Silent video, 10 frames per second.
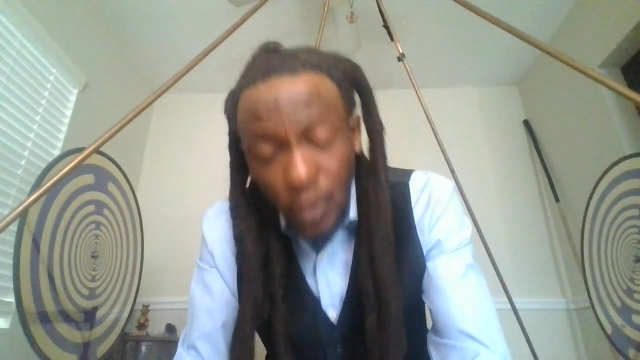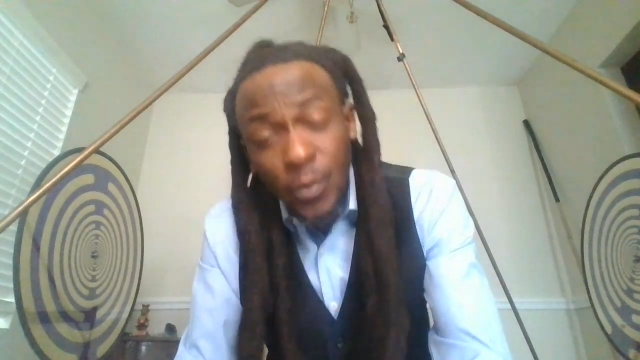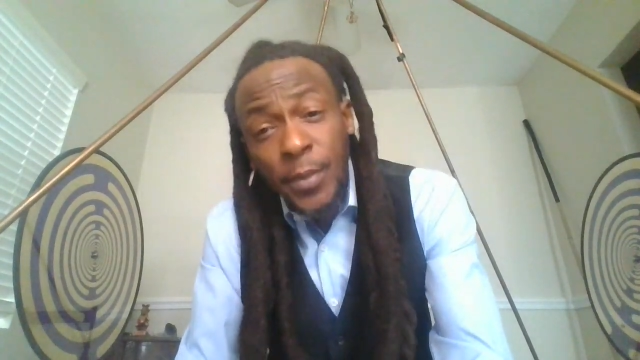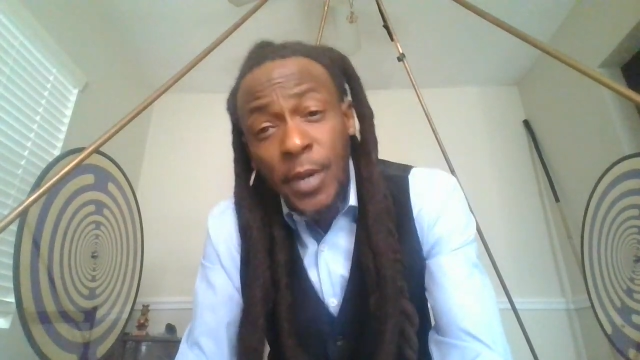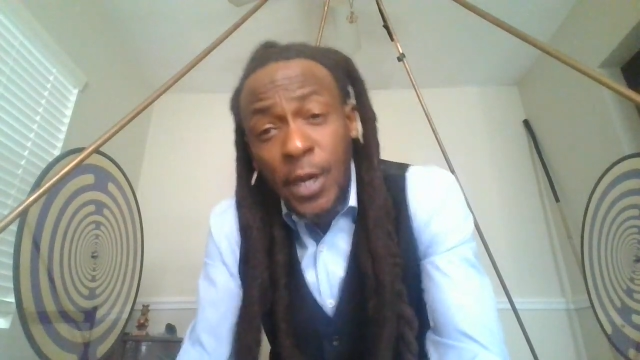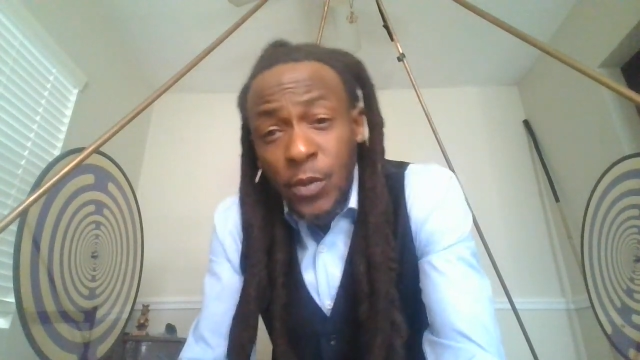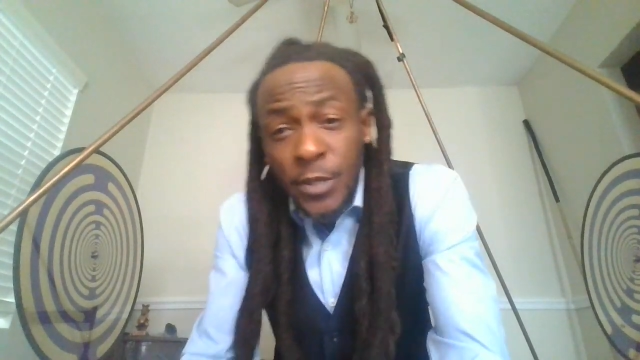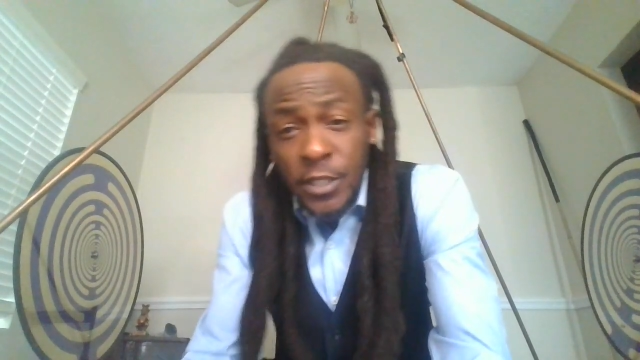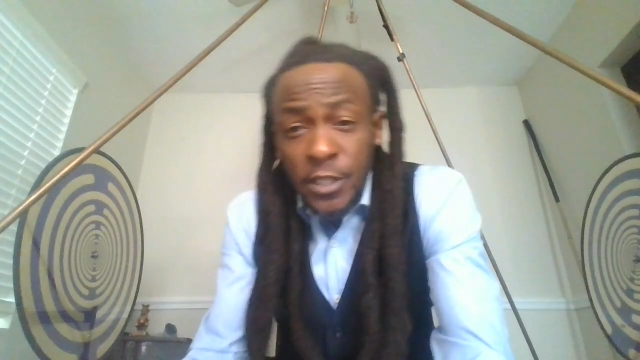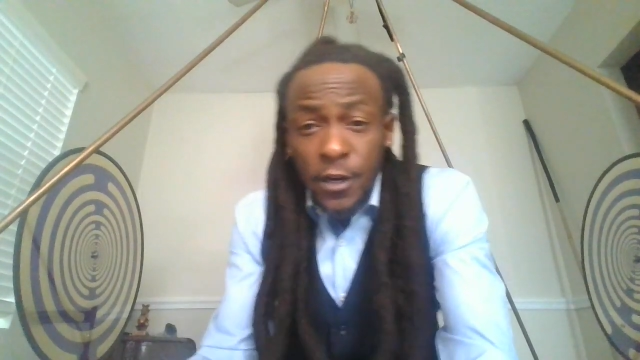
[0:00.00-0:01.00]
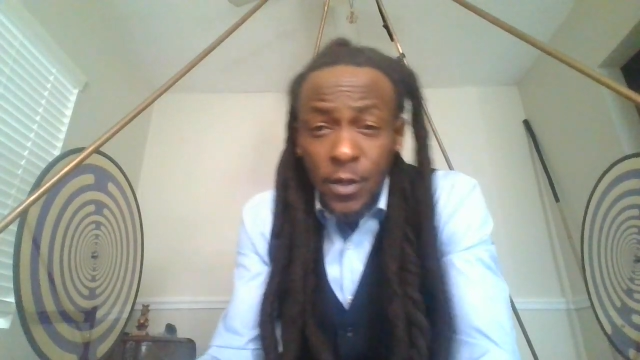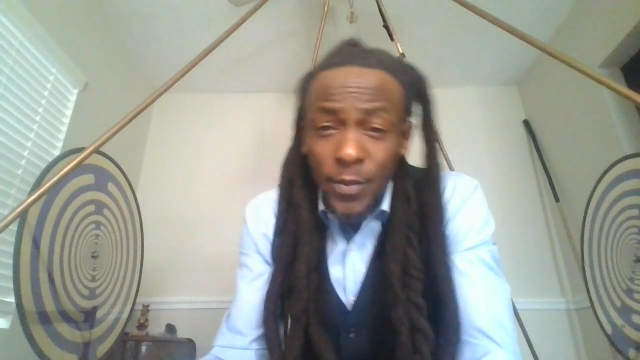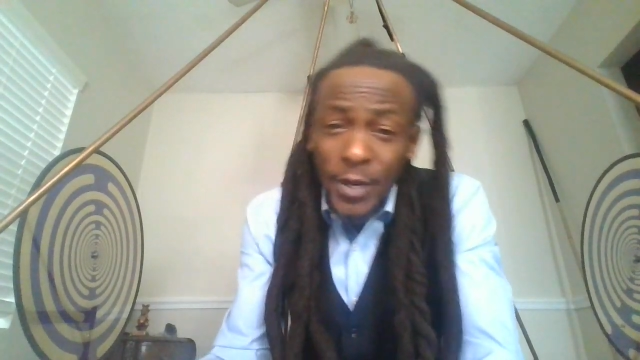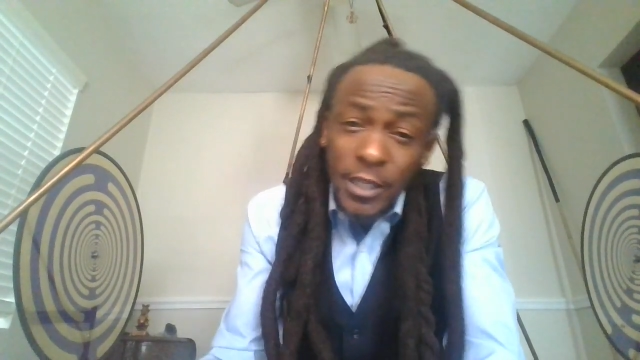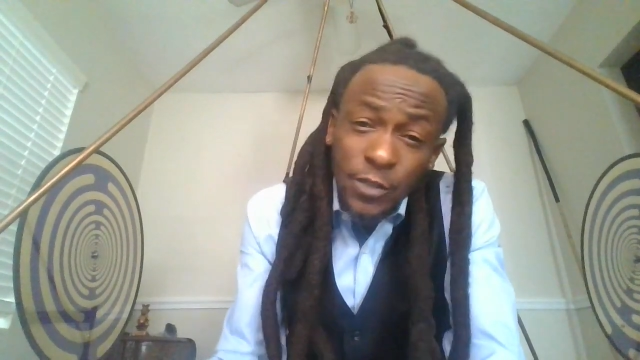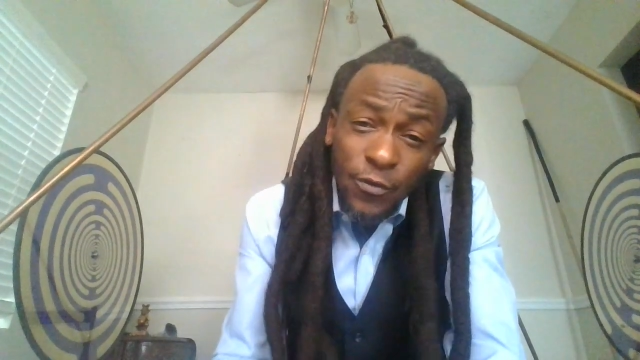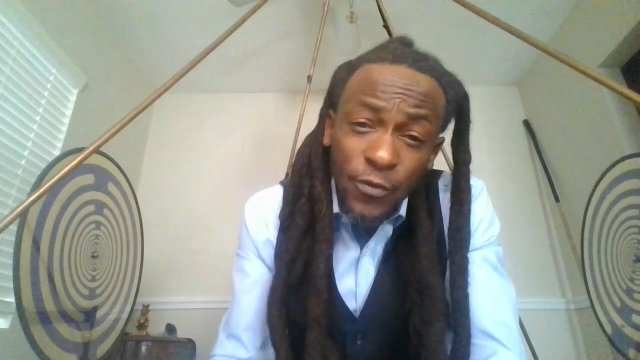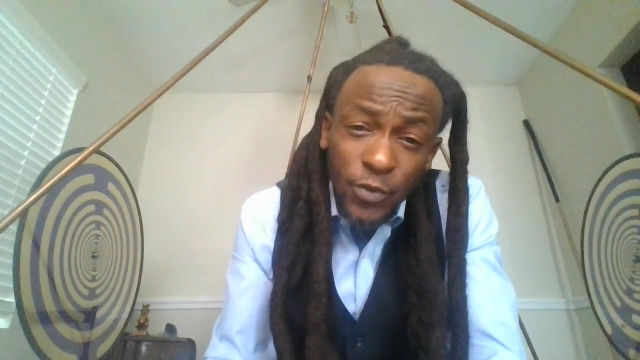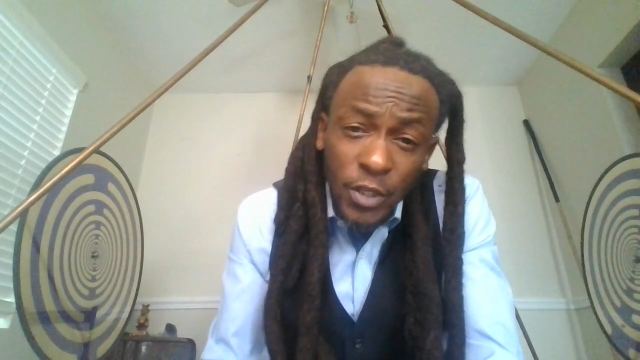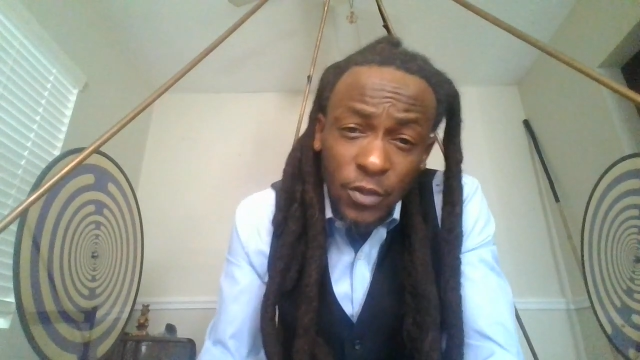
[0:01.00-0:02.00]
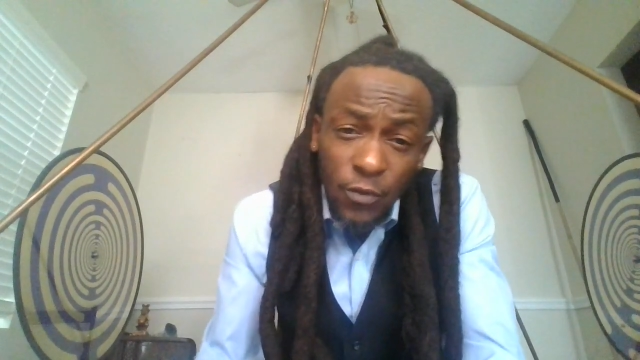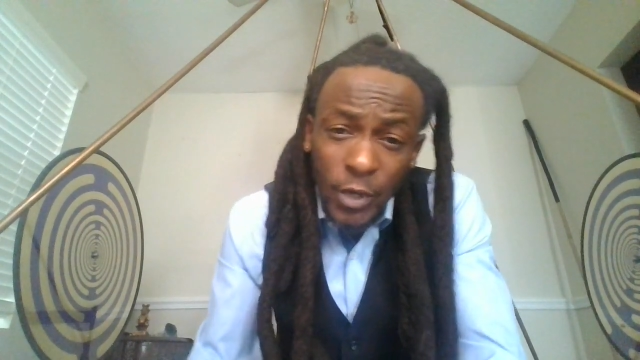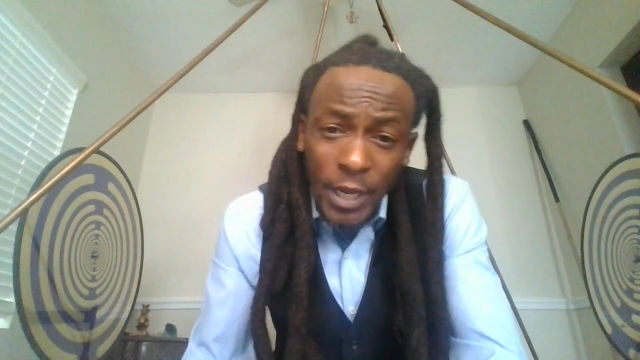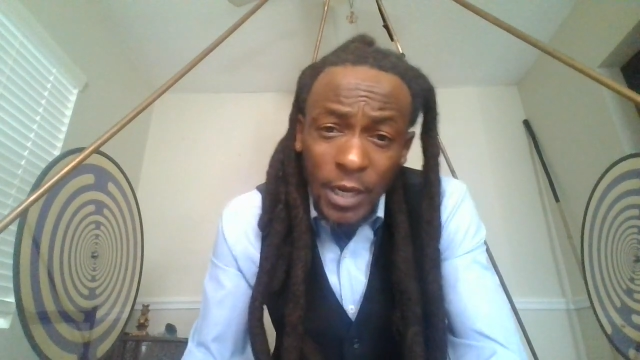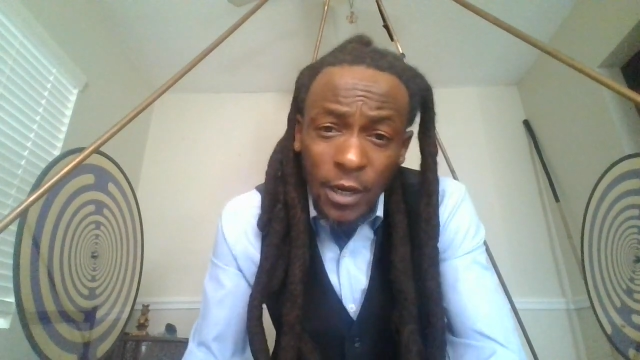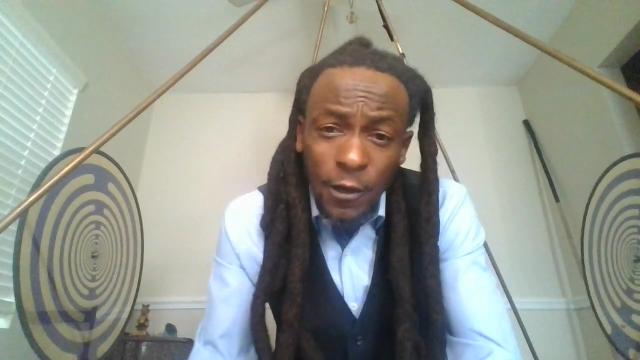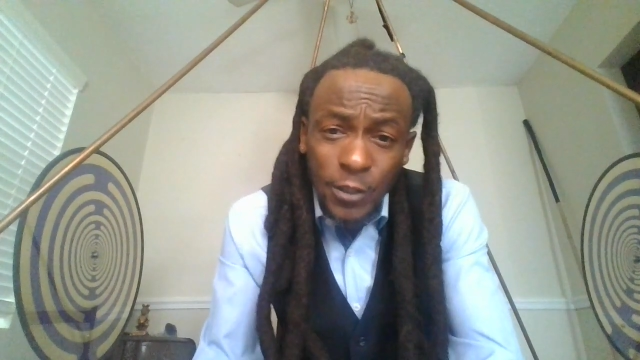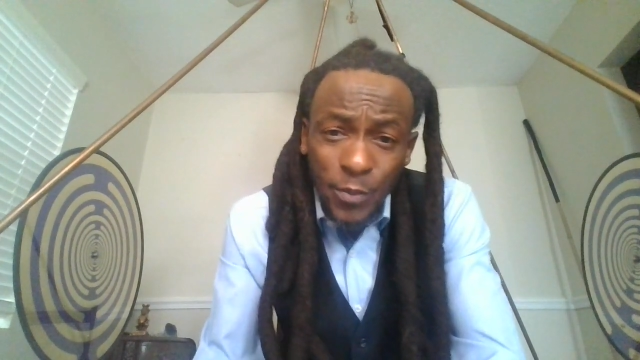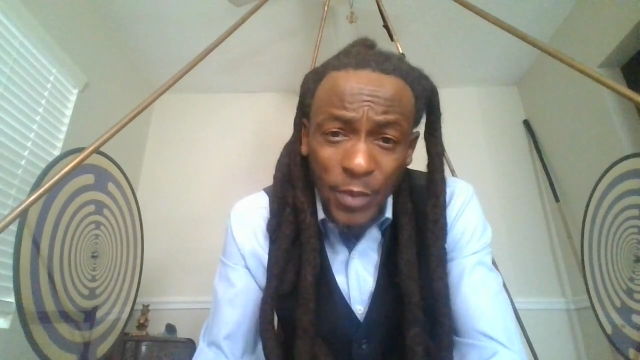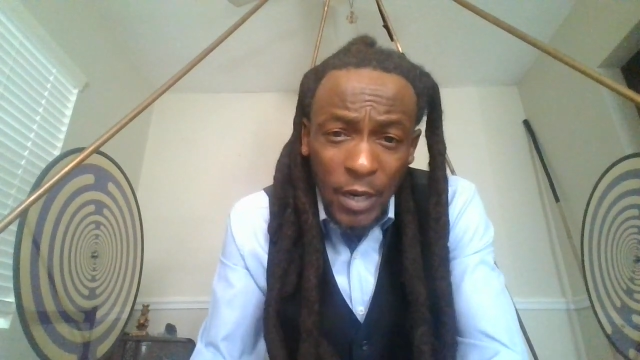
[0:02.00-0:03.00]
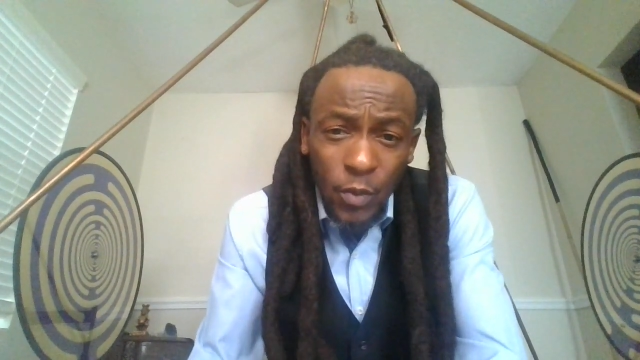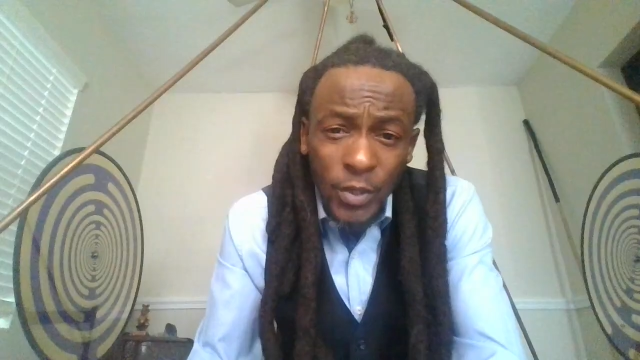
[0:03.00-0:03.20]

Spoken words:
Remember how we've been talking about this 48 laws of power?